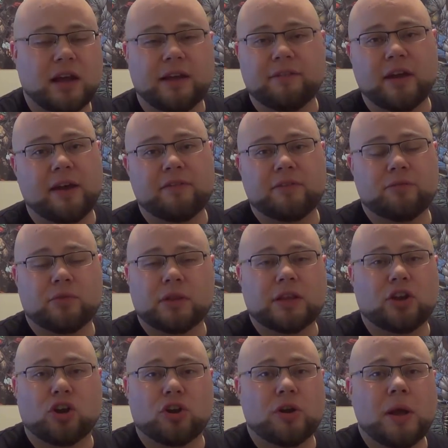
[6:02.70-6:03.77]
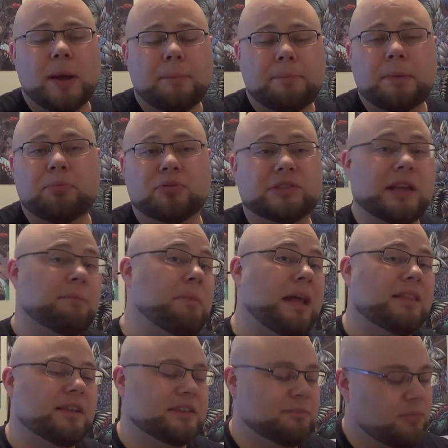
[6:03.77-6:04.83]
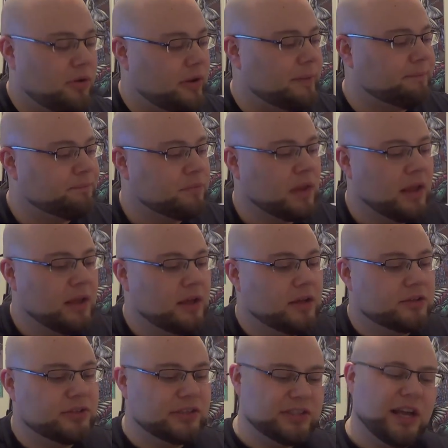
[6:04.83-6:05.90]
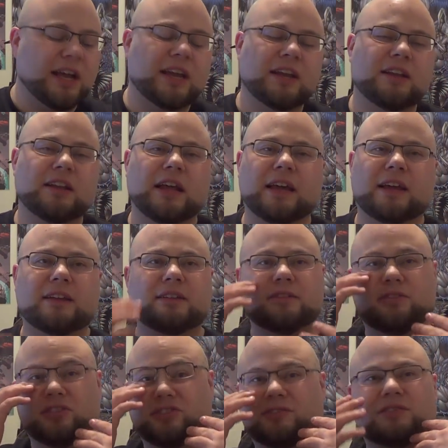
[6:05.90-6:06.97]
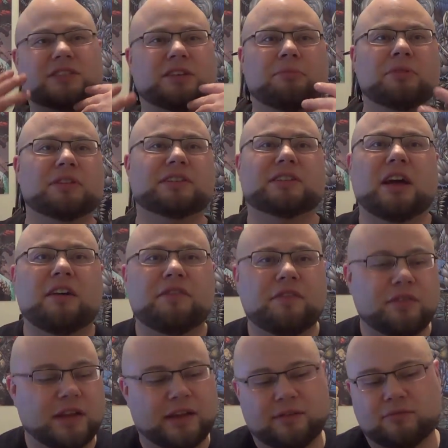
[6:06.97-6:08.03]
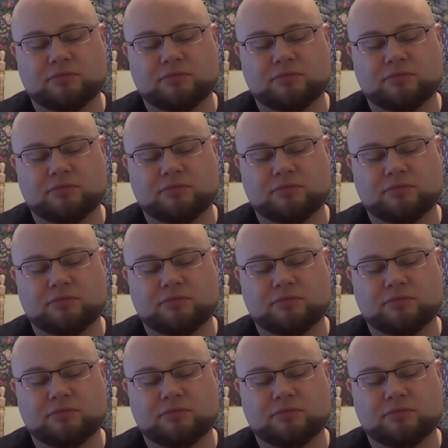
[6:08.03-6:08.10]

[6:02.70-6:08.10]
haven't even really heard people saying bad things about it. So let's talk into like just some of the stuff of like,